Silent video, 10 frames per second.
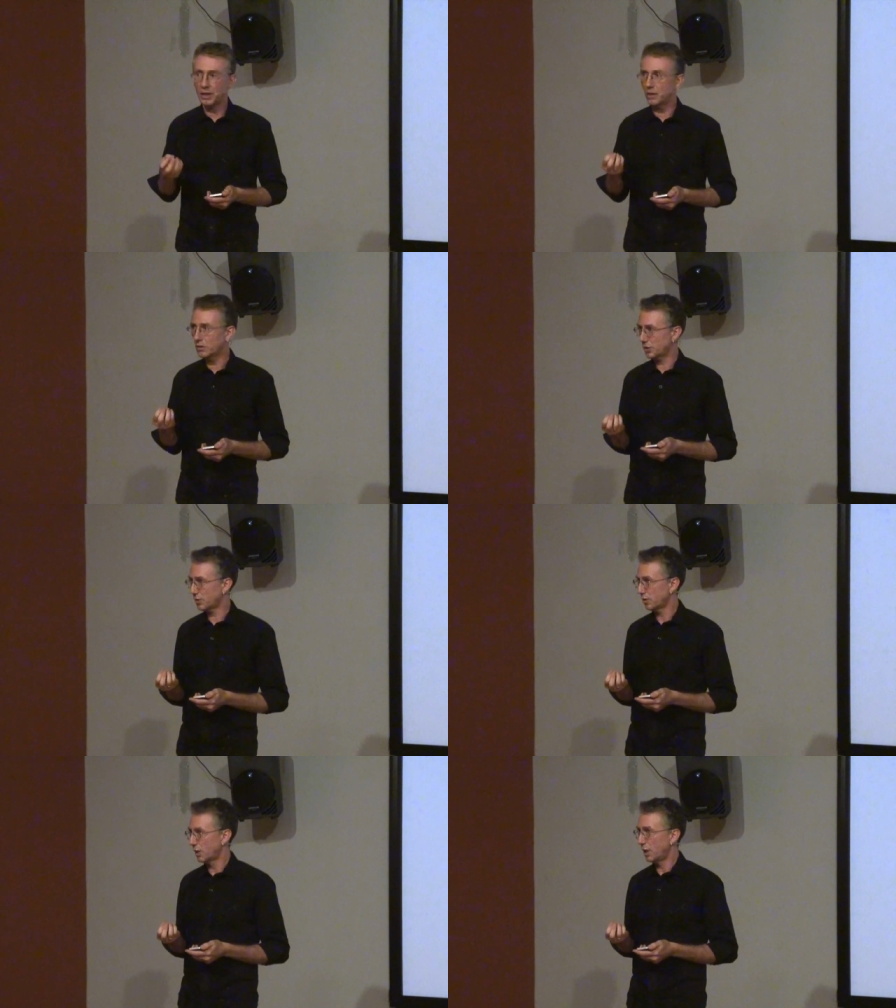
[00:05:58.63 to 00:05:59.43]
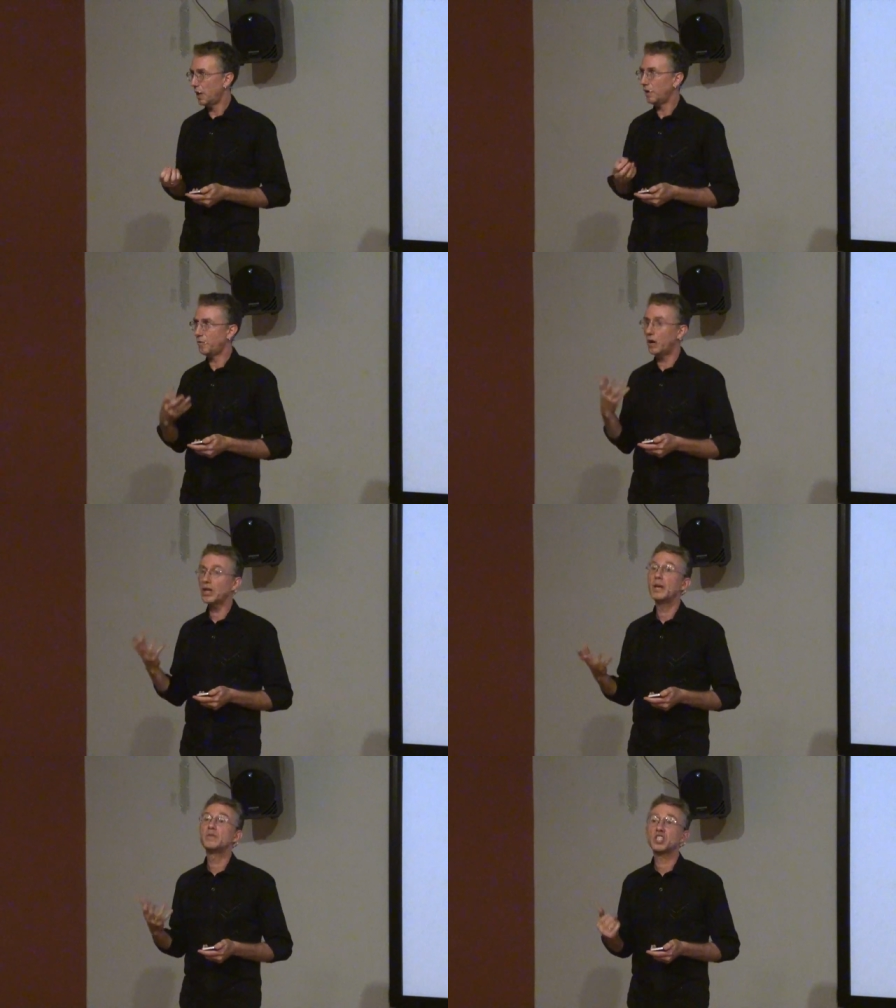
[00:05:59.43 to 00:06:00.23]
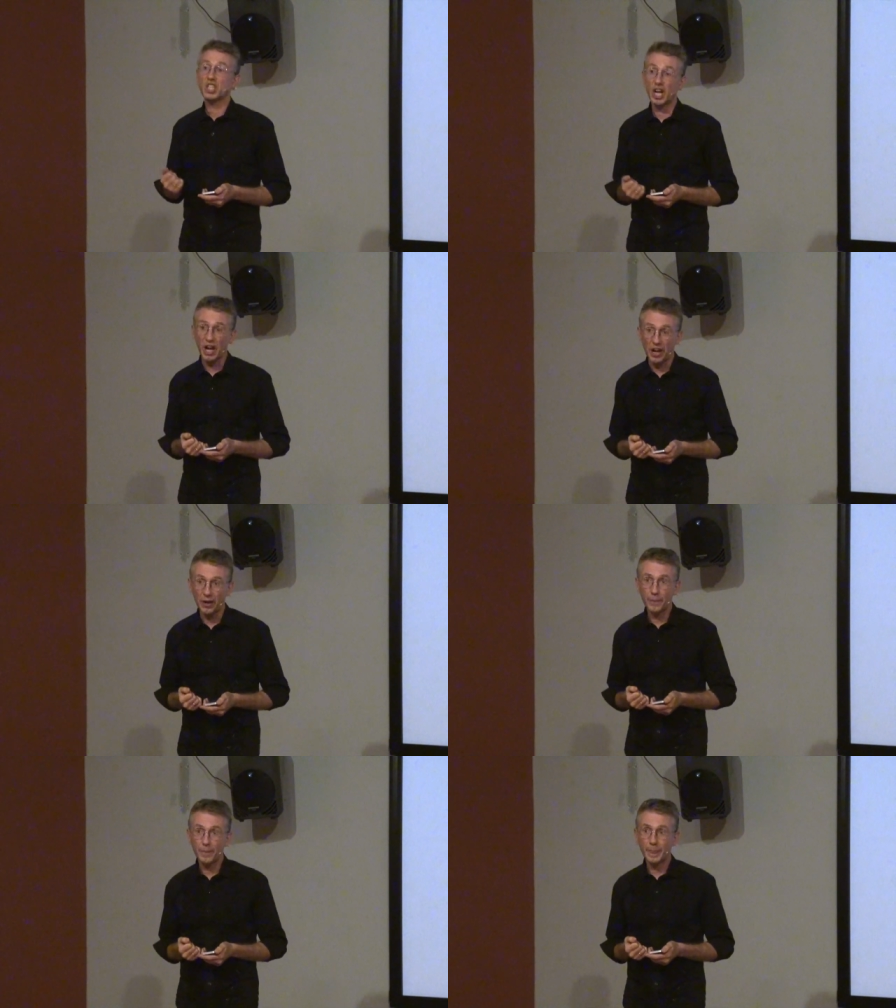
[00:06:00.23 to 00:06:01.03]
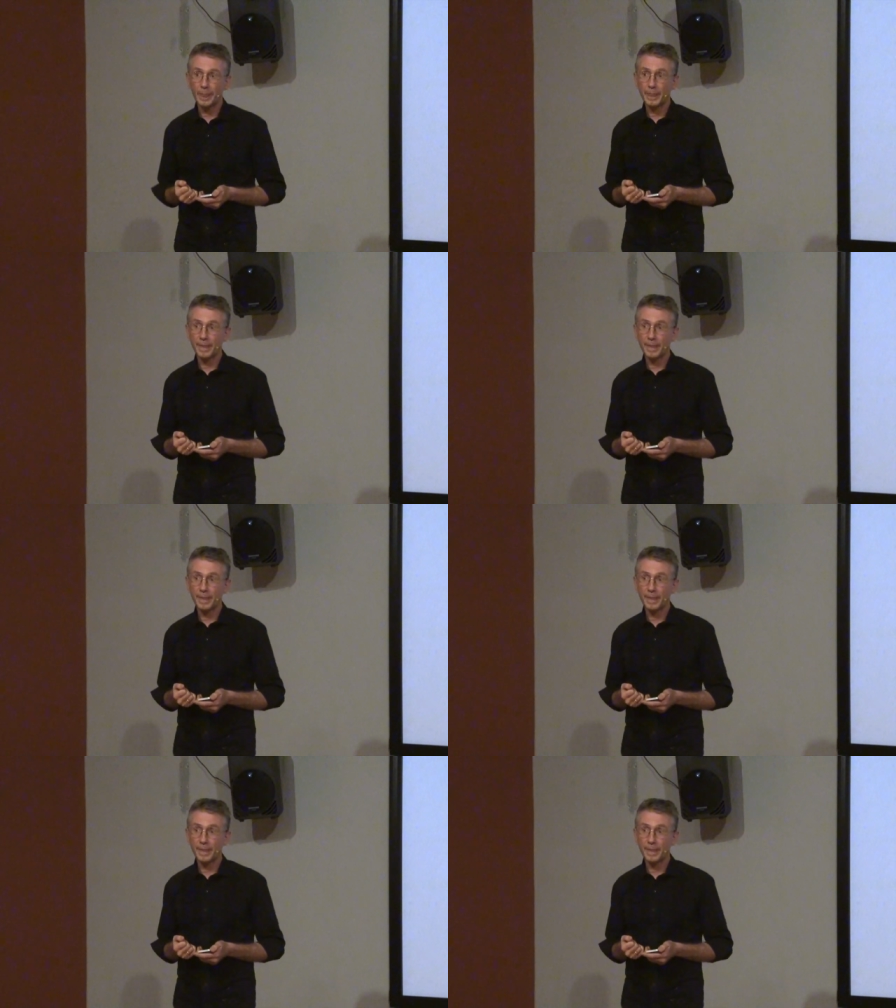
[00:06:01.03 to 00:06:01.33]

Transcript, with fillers: and I found him shy.